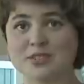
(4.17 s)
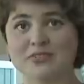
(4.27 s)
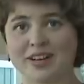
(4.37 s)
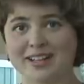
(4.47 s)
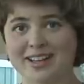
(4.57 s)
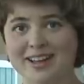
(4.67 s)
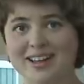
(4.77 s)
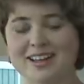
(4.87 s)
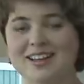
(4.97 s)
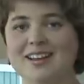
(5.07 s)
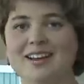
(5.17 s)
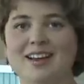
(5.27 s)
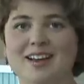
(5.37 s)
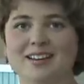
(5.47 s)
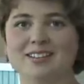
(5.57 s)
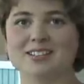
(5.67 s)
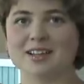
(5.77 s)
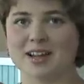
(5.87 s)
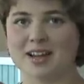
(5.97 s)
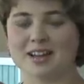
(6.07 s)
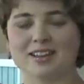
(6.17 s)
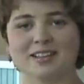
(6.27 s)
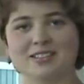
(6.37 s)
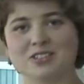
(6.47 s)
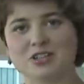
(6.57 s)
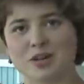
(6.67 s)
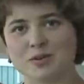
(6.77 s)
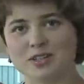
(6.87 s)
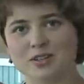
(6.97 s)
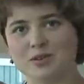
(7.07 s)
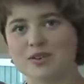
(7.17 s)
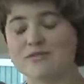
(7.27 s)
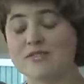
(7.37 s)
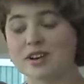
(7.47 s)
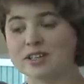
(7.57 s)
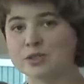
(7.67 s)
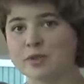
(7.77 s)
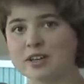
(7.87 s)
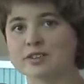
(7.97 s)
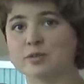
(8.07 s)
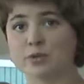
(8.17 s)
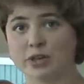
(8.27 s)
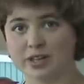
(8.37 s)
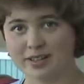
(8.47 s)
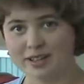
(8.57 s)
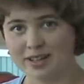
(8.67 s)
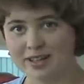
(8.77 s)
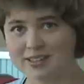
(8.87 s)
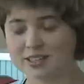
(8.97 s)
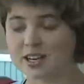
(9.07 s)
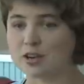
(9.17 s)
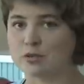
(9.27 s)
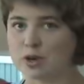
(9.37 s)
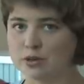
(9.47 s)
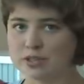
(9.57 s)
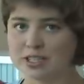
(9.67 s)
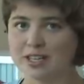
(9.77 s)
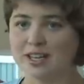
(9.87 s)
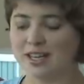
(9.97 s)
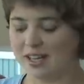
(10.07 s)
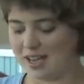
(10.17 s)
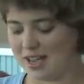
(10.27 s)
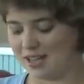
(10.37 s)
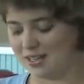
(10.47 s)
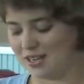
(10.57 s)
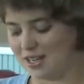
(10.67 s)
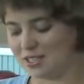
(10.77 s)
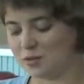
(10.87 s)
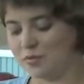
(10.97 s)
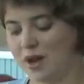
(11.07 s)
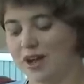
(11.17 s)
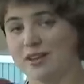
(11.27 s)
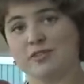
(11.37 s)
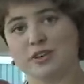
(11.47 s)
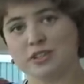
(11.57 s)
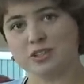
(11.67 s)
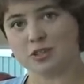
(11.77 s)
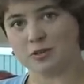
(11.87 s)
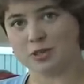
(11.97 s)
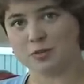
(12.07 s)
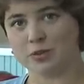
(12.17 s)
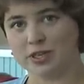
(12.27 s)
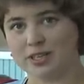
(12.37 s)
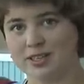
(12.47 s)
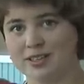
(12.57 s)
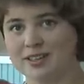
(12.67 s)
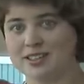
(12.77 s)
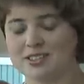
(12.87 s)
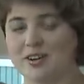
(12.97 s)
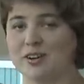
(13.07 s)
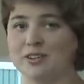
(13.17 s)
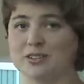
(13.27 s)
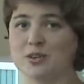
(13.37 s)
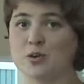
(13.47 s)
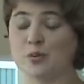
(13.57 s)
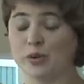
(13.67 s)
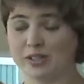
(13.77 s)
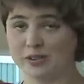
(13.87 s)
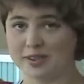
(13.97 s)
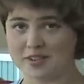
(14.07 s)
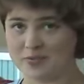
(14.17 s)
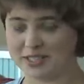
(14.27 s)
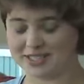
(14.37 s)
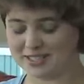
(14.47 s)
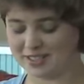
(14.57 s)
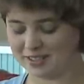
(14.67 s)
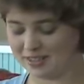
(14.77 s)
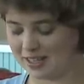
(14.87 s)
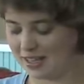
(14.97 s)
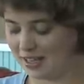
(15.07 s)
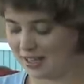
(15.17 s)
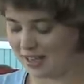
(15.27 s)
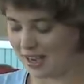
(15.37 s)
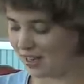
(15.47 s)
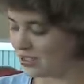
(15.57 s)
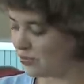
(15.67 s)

is Valya, and today I'd like to share with you a very special book that I wrote, and it's my first children's book. It's called Will You Love Me Still, and it's